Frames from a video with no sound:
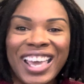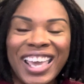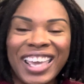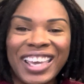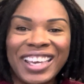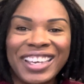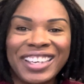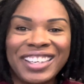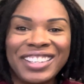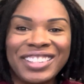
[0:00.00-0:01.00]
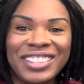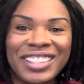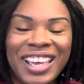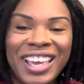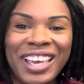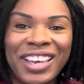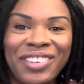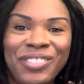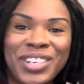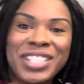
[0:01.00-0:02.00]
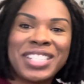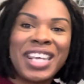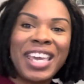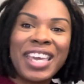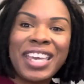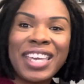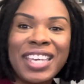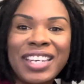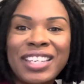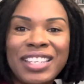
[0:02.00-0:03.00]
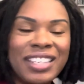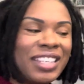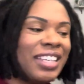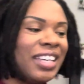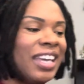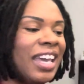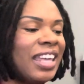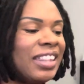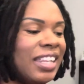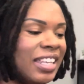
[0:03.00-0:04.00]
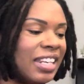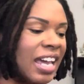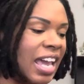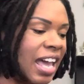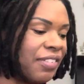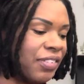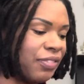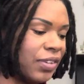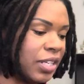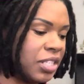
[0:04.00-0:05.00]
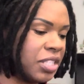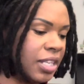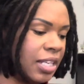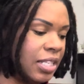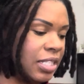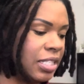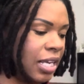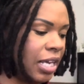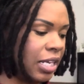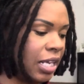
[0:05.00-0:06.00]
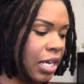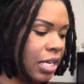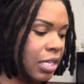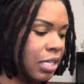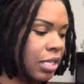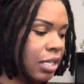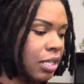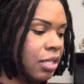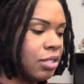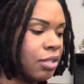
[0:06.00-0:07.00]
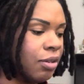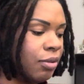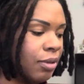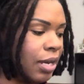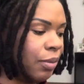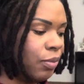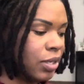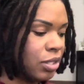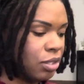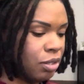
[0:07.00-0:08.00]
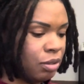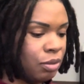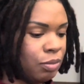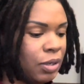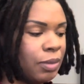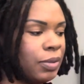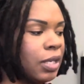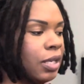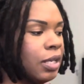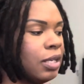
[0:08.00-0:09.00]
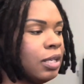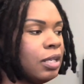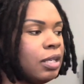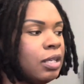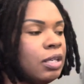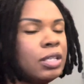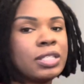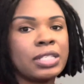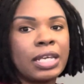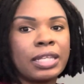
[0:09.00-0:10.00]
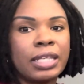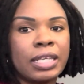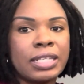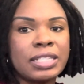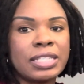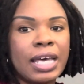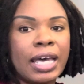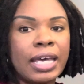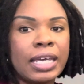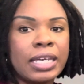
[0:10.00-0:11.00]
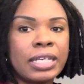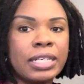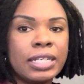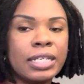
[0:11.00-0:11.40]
and wood stain, and then I haven't finished the inside yet. So I want to maybe stain the inside